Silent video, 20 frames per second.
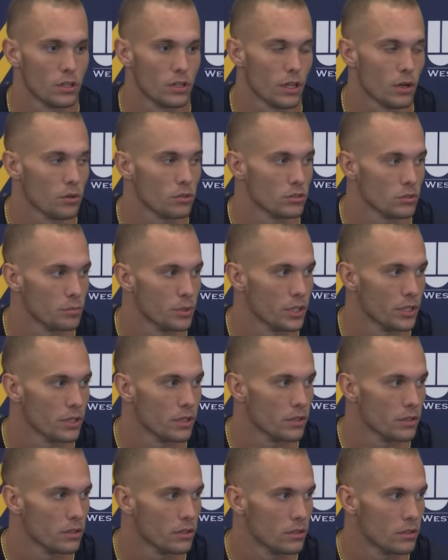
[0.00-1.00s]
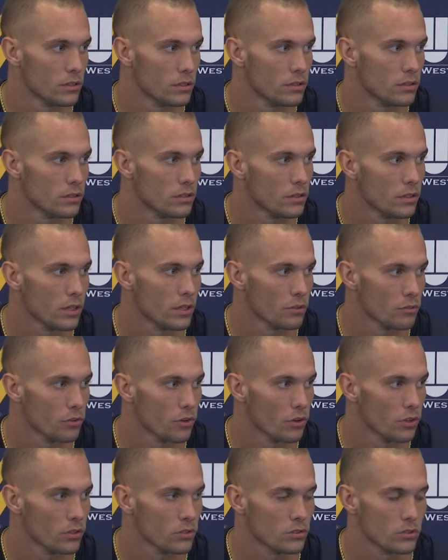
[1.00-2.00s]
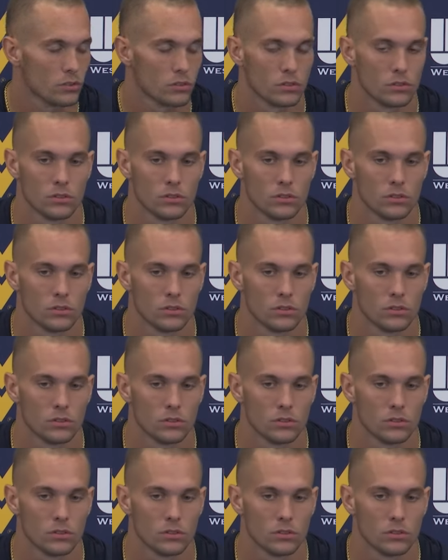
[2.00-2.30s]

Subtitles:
That was a big thing for us.